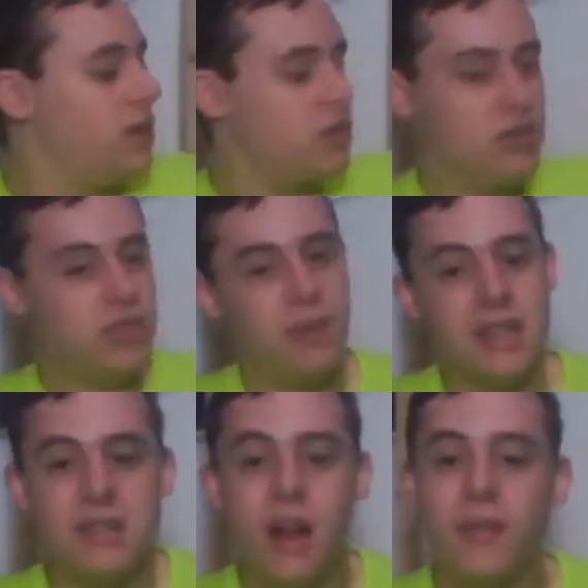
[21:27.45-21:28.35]
So just
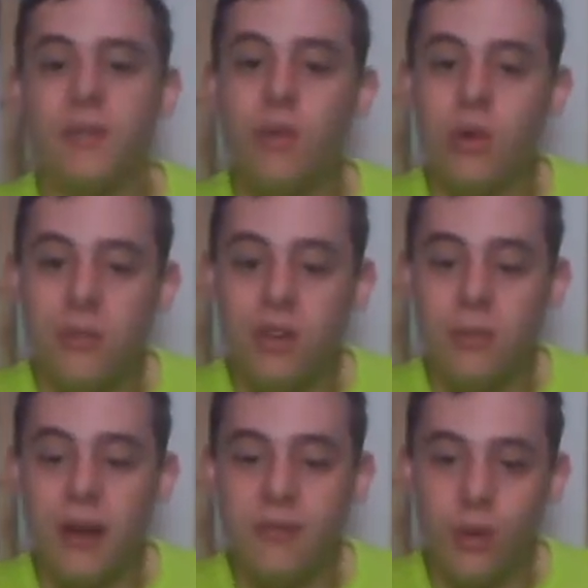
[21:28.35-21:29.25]
base it off a 4-foot
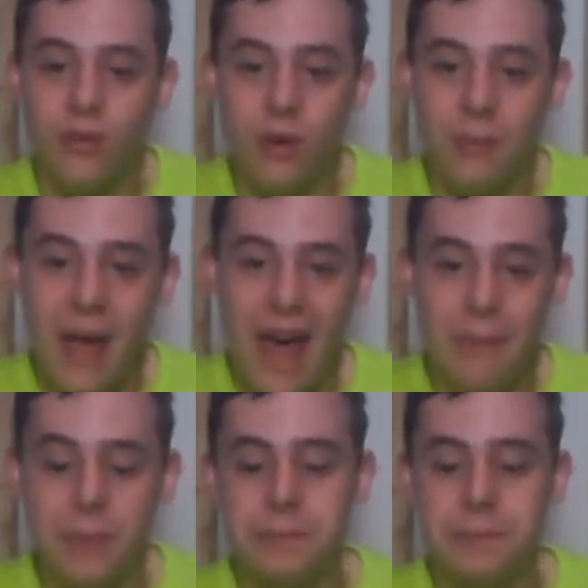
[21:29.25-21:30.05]
by 4-foot mat,